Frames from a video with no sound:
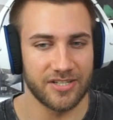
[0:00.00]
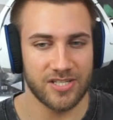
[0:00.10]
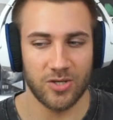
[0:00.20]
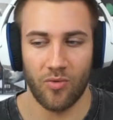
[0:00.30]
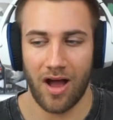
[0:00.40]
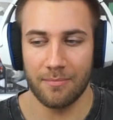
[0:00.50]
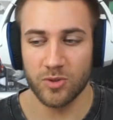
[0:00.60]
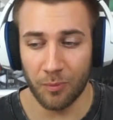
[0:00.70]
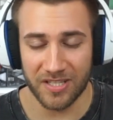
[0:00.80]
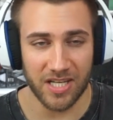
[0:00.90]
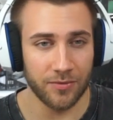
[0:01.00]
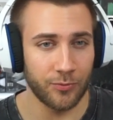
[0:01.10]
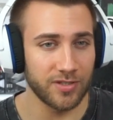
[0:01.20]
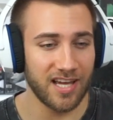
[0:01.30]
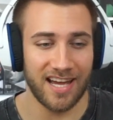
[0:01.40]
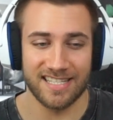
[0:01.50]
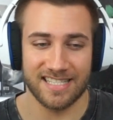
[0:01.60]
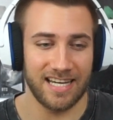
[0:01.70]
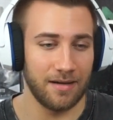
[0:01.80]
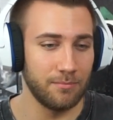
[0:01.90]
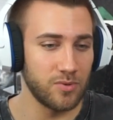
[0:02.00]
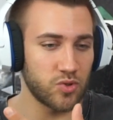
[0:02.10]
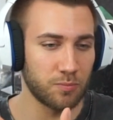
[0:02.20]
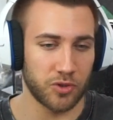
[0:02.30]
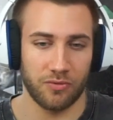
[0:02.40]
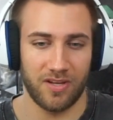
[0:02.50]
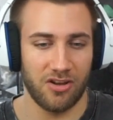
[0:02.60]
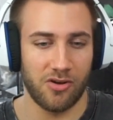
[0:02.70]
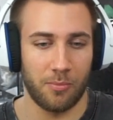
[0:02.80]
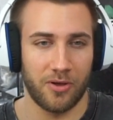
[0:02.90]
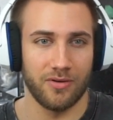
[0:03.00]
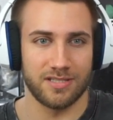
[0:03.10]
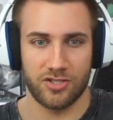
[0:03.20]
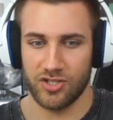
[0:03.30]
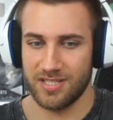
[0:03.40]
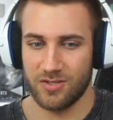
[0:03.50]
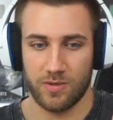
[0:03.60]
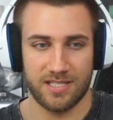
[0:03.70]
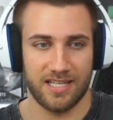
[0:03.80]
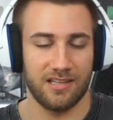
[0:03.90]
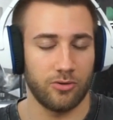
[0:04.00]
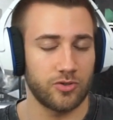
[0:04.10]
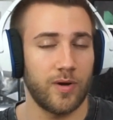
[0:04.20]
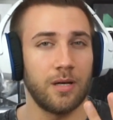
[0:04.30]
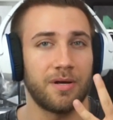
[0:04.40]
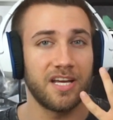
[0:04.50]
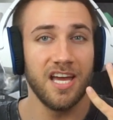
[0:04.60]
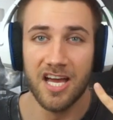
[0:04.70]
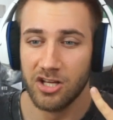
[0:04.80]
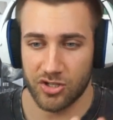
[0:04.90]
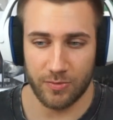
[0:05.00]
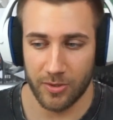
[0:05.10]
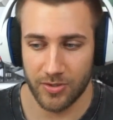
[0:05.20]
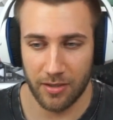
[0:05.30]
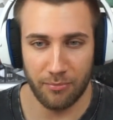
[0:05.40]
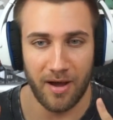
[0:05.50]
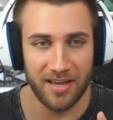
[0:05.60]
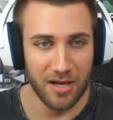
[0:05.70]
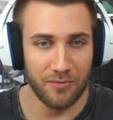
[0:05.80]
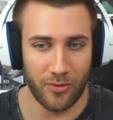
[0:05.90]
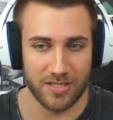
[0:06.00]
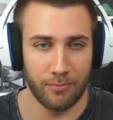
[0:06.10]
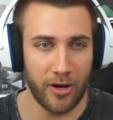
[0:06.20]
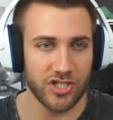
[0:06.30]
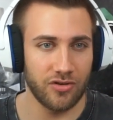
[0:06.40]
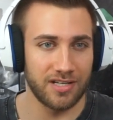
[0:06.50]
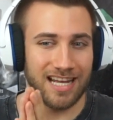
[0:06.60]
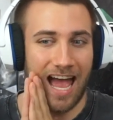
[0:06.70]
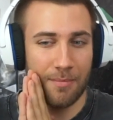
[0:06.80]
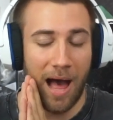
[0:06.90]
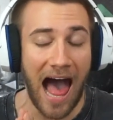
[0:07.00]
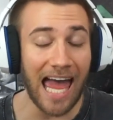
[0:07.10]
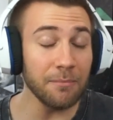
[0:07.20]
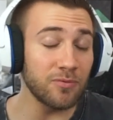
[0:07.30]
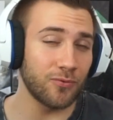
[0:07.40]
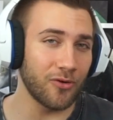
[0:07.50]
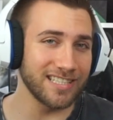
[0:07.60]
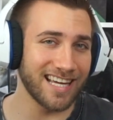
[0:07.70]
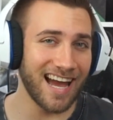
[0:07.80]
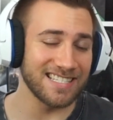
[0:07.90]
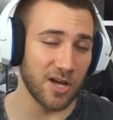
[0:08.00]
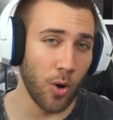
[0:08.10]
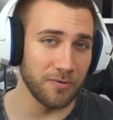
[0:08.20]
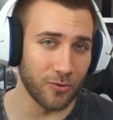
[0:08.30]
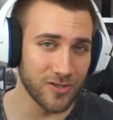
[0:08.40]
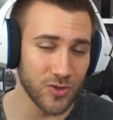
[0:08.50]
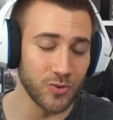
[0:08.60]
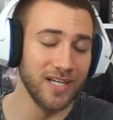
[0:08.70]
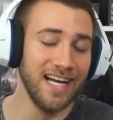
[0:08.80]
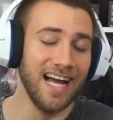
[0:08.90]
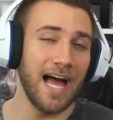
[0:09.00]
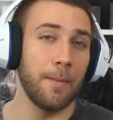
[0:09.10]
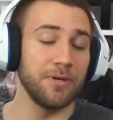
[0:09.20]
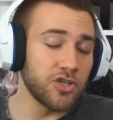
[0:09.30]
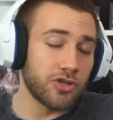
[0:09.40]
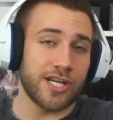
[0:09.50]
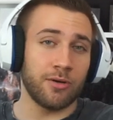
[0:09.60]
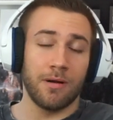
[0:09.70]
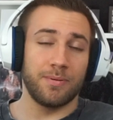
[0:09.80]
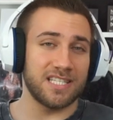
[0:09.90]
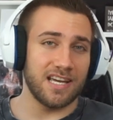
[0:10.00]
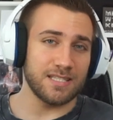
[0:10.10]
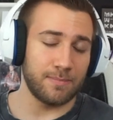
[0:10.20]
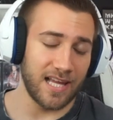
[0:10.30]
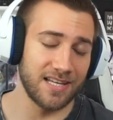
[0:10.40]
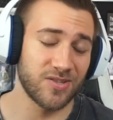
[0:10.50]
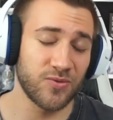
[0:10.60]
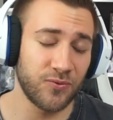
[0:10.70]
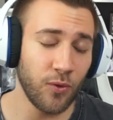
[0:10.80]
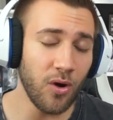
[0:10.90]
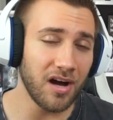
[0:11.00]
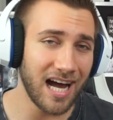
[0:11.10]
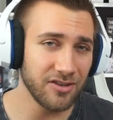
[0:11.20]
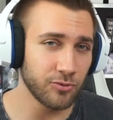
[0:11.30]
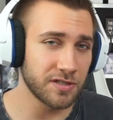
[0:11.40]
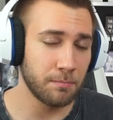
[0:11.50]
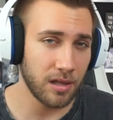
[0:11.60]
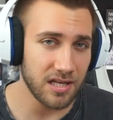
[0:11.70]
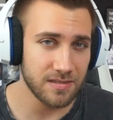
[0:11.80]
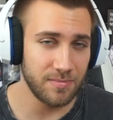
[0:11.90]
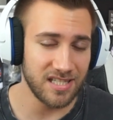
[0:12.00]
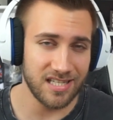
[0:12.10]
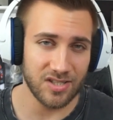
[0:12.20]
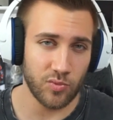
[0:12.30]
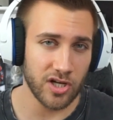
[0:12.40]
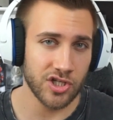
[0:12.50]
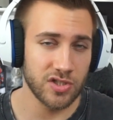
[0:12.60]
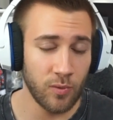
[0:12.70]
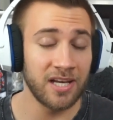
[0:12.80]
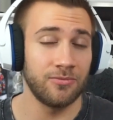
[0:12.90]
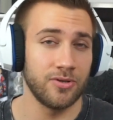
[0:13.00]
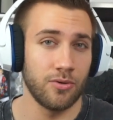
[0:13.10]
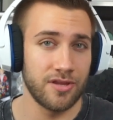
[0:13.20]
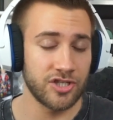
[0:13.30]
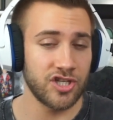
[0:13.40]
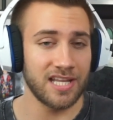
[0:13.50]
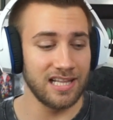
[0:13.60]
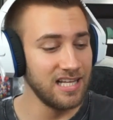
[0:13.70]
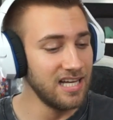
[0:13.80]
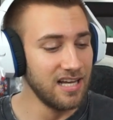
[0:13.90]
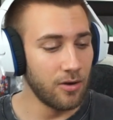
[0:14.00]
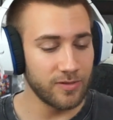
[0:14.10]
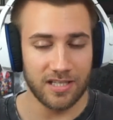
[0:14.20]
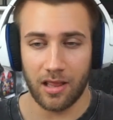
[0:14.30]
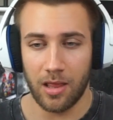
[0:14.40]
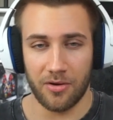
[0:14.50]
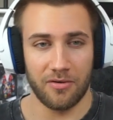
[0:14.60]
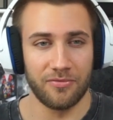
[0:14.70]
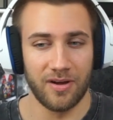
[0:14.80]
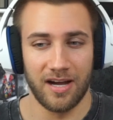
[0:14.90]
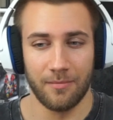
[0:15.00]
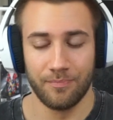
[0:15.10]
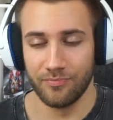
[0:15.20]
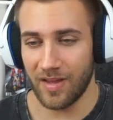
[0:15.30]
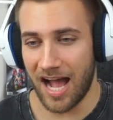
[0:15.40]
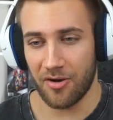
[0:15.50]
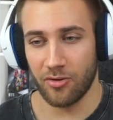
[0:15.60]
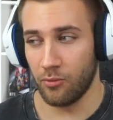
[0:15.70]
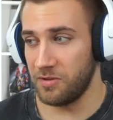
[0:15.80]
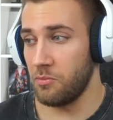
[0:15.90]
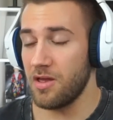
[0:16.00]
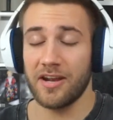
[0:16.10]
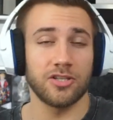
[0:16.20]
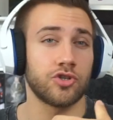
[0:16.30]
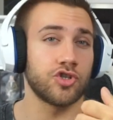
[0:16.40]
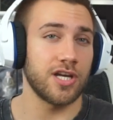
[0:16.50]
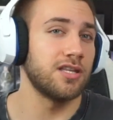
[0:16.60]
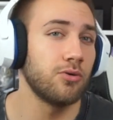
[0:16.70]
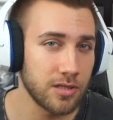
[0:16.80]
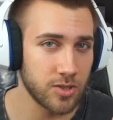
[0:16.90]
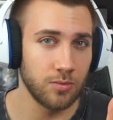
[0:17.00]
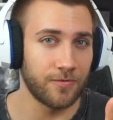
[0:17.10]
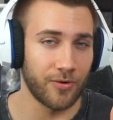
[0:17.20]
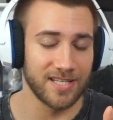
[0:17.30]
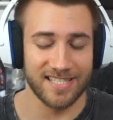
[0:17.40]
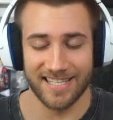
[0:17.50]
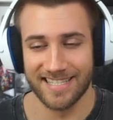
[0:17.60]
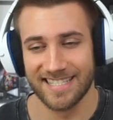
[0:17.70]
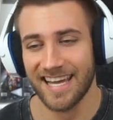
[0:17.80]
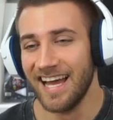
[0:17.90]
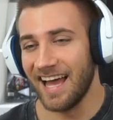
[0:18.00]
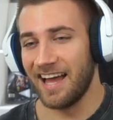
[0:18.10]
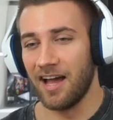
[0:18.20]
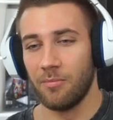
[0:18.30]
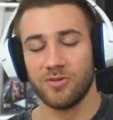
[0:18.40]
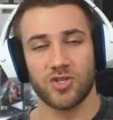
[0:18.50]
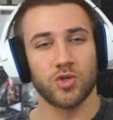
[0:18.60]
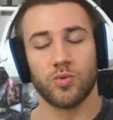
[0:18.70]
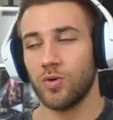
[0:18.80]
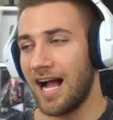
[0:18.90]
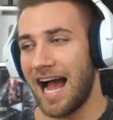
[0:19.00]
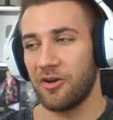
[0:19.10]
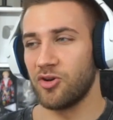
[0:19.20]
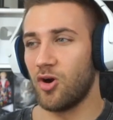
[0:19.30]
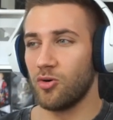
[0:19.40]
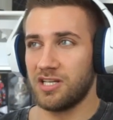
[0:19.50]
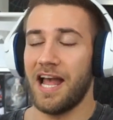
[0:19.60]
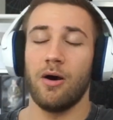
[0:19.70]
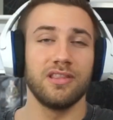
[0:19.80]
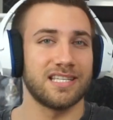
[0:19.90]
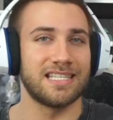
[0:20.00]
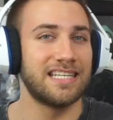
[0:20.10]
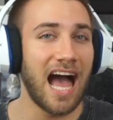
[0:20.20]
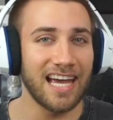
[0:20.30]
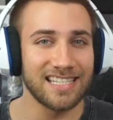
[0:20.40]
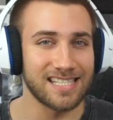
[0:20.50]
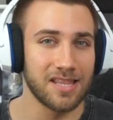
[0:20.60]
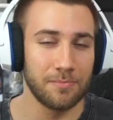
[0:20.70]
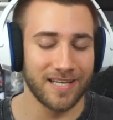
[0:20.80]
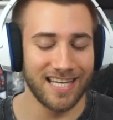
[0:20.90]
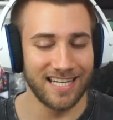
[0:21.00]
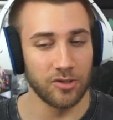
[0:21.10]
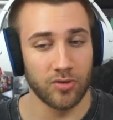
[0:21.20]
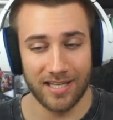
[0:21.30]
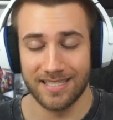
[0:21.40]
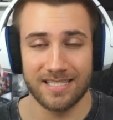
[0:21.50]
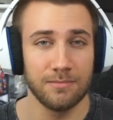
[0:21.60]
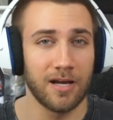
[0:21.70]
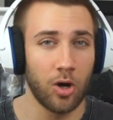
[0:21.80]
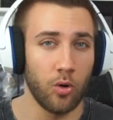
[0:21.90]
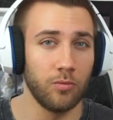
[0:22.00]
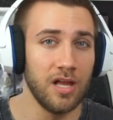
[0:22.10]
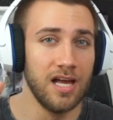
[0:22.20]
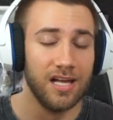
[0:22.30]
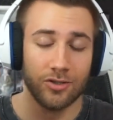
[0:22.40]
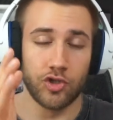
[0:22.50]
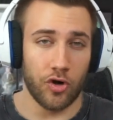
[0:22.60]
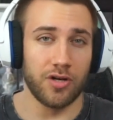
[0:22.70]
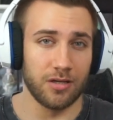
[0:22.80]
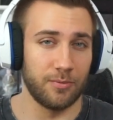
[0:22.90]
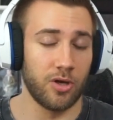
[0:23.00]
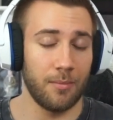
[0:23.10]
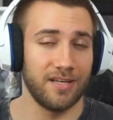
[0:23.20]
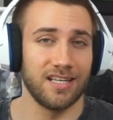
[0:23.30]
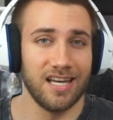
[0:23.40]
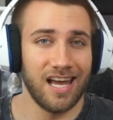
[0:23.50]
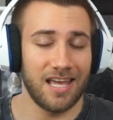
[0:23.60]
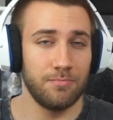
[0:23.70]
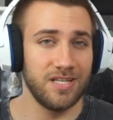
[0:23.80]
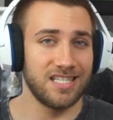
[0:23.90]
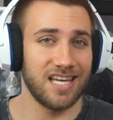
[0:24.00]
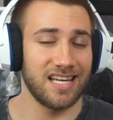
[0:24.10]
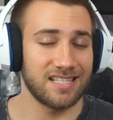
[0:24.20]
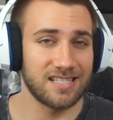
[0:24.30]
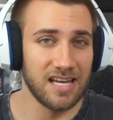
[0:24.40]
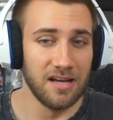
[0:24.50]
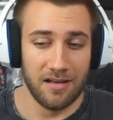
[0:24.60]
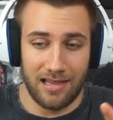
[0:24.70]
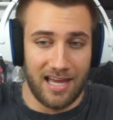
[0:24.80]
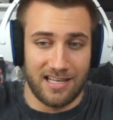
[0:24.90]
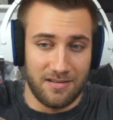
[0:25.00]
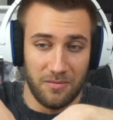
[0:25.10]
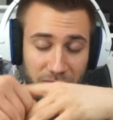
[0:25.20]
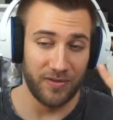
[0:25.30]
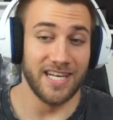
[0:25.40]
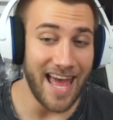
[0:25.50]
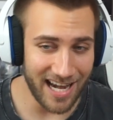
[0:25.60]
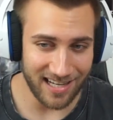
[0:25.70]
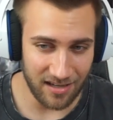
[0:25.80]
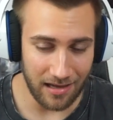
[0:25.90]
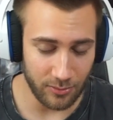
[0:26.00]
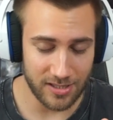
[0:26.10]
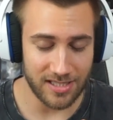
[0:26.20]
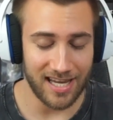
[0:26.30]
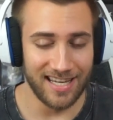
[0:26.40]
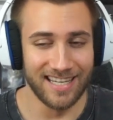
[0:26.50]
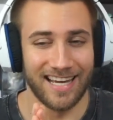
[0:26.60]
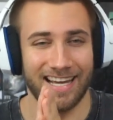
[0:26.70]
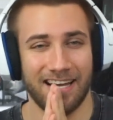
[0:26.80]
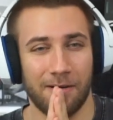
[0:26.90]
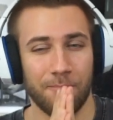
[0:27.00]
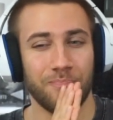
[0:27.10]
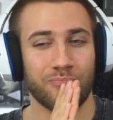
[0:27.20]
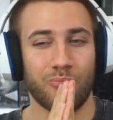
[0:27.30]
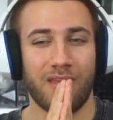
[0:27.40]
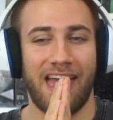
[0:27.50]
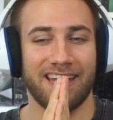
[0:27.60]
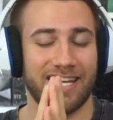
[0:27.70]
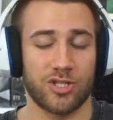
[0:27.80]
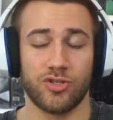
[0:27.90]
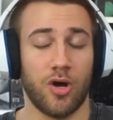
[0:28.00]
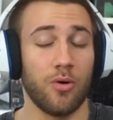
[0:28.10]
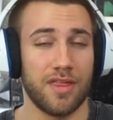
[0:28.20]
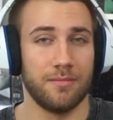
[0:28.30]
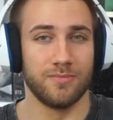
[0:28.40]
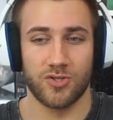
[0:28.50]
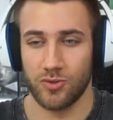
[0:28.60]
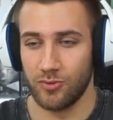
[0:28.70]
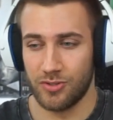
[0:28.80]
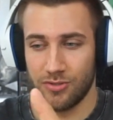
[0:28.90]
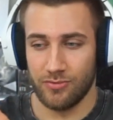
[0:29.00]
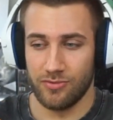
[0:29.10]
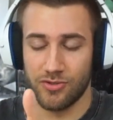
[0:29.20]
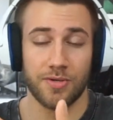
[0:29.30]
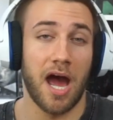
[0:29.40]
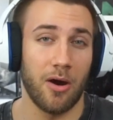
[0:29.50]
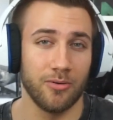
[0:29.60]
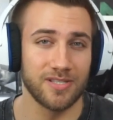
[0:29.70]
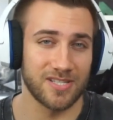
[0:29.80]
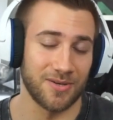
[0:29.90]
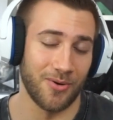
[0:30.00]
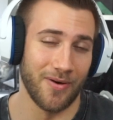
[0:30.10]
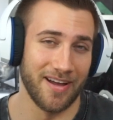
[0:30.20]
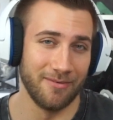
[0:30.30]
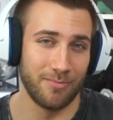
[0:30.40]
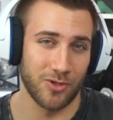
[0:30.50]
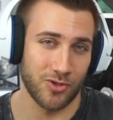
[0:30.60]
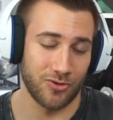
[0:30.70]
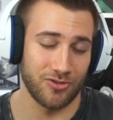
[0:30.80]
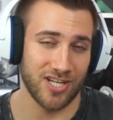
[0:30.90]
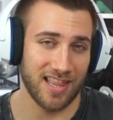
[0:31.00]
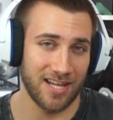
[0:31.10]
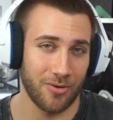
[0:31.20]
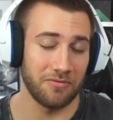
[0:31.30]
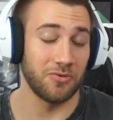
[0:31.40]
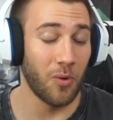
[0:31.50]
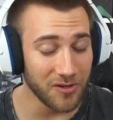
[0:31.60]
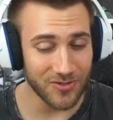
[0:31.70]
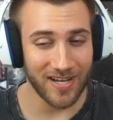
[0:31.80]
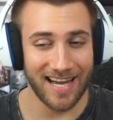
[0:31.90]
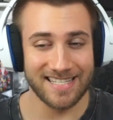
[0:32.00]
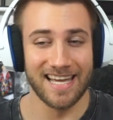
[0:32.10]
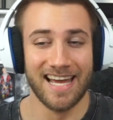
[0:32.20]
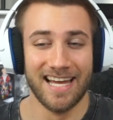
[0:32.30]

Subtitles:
So I'm super excited for it, guys. Super short video now because it's just 20 second long trailer, but I just want to give my first impression on it. I'm hyped for it, guys. I hope you're too. Be sure to check out my BTS playlist. 400 plus BTS reactions waiting for you on this channel. We did a lot of, I don't know, we reacted to Chicken Noodle Soup, for instance, to, I don't know, countless guides in the beginning. You can see my whole journey of becoming a BTS, like, fanatic, I would say, and get to know them to now. So be sure to check that out if you want to, guys.